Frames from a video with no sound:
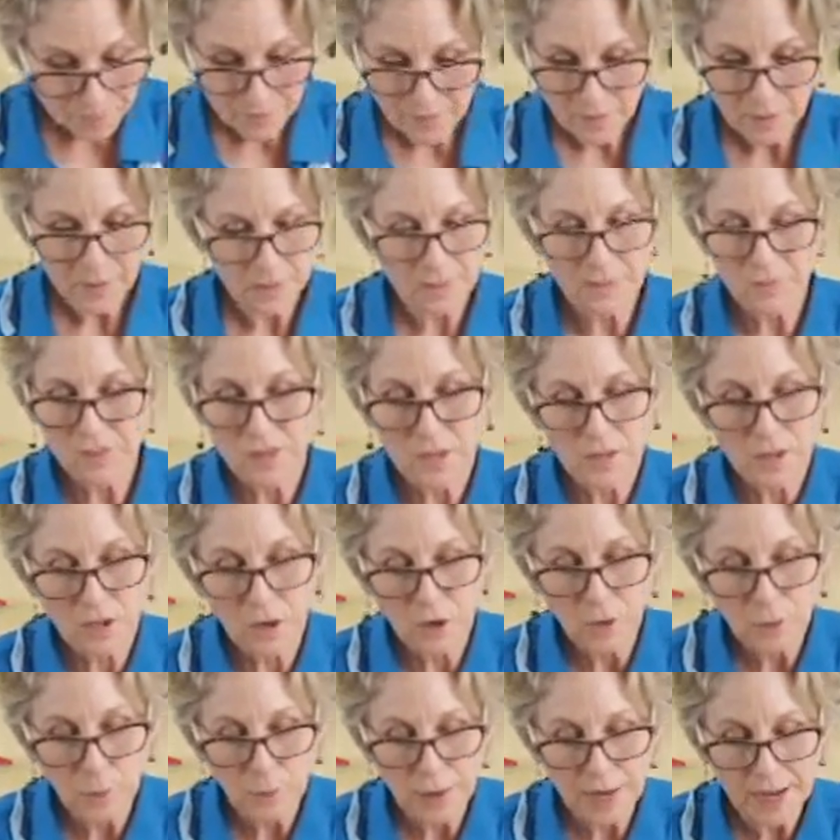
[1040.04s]
Gives it a
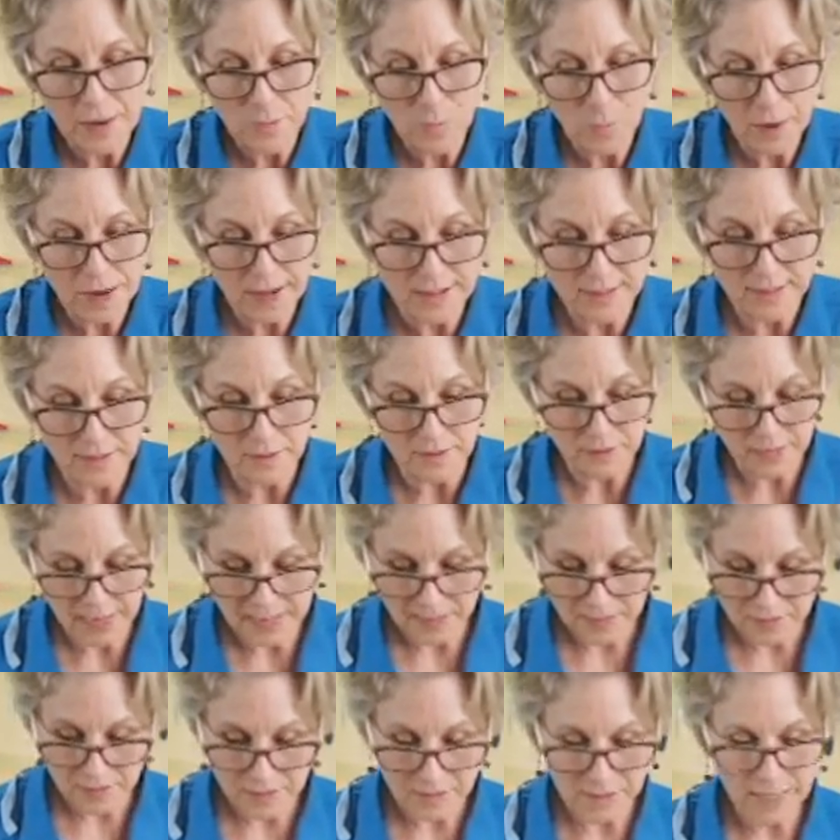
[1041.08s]
great way to
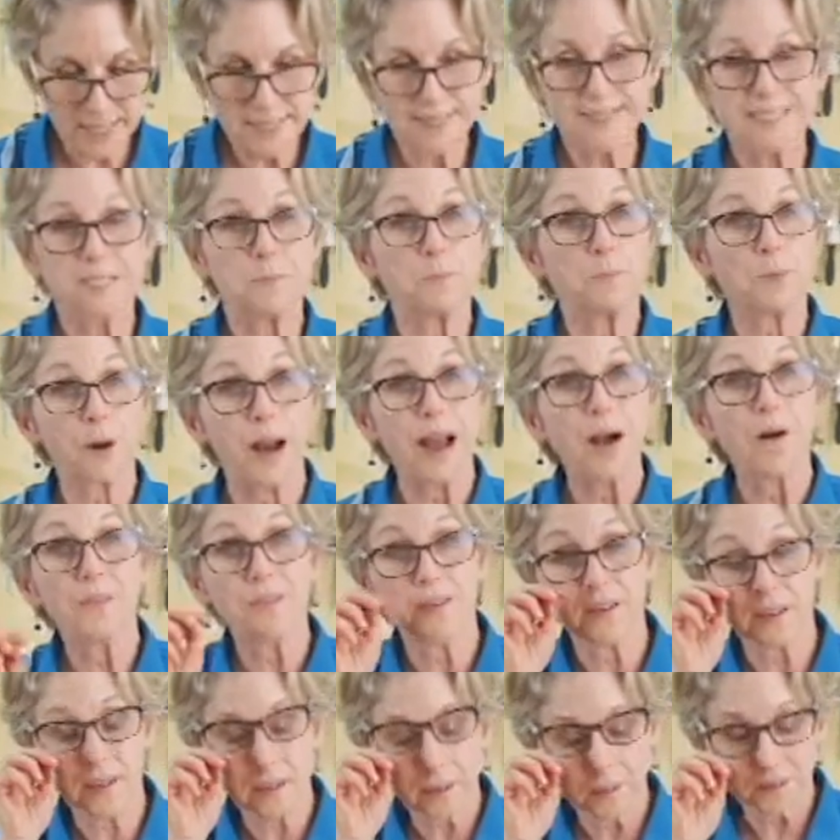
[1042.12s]
nicely brown
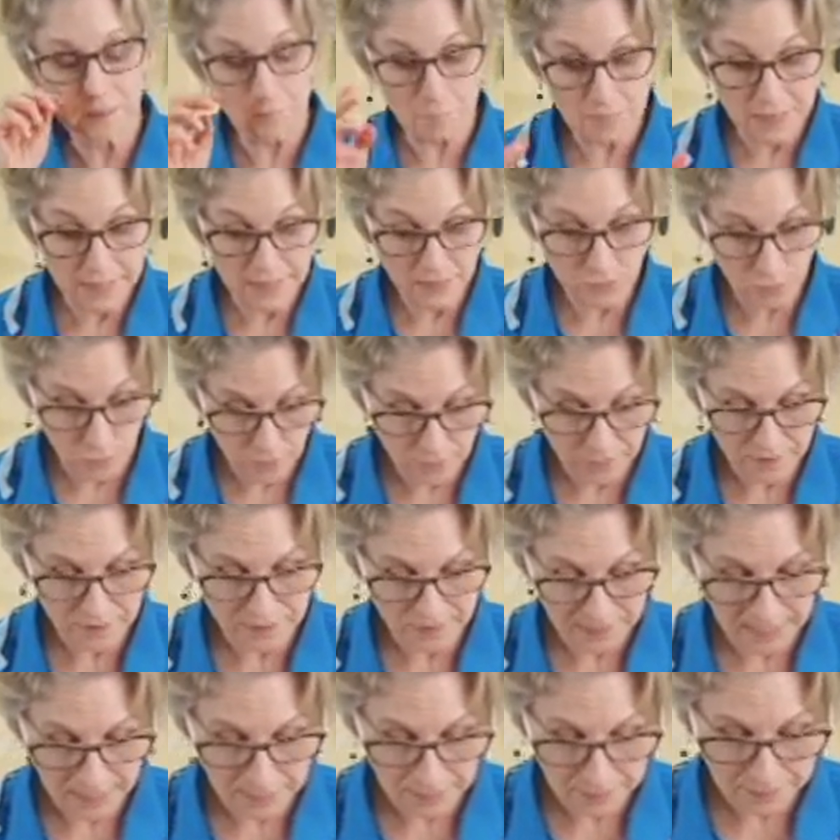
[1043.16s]
the meat or the
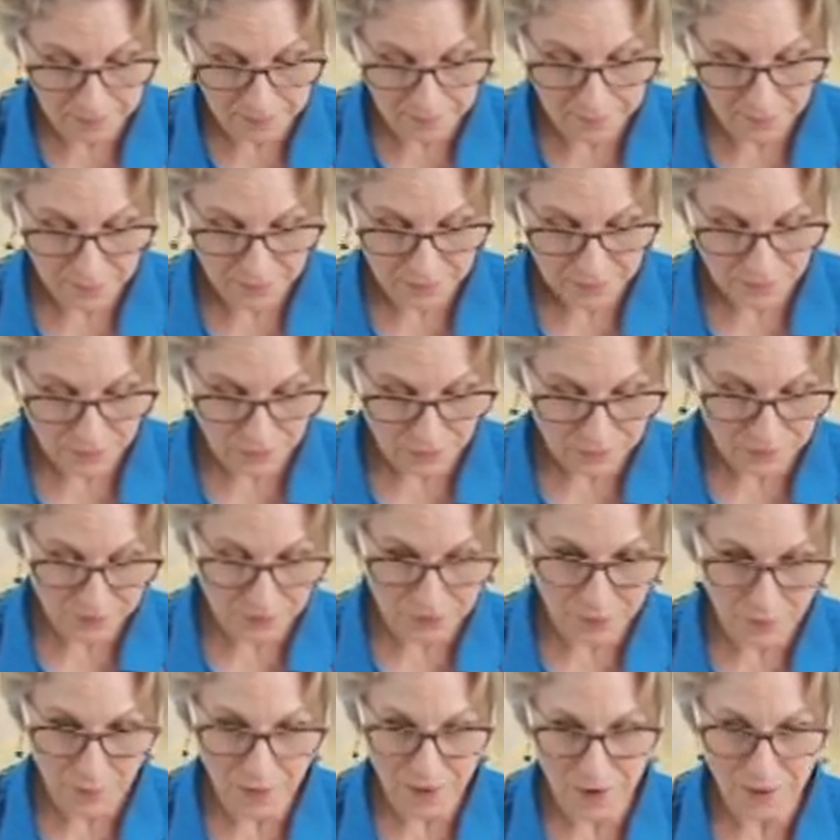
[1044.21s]
salmon. So there
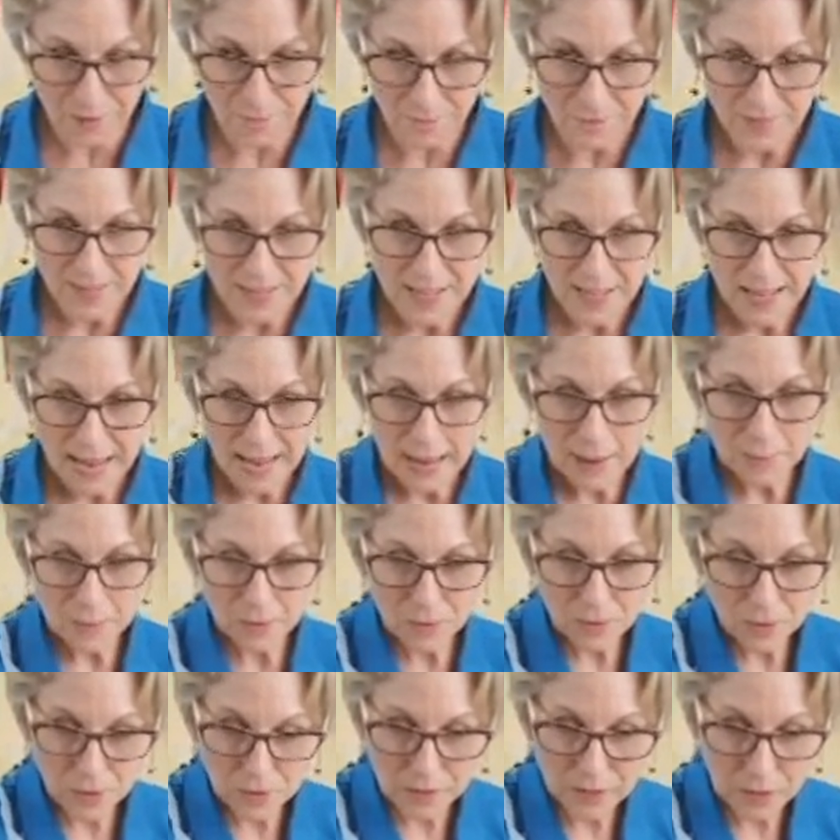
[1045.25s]
you are.
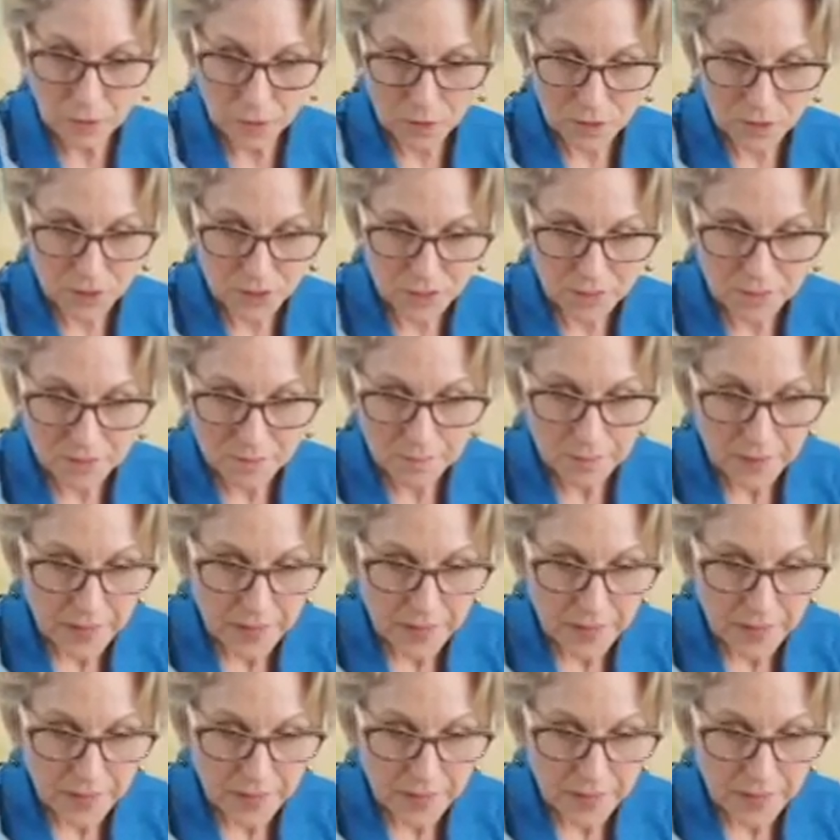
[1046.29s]
Absolutely gorgeous.